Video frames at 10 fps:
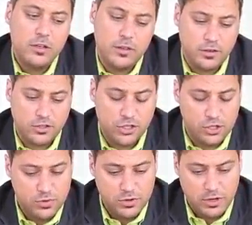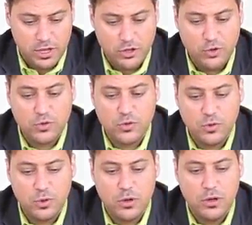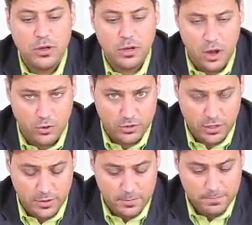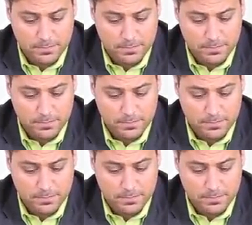that the children get used to counting.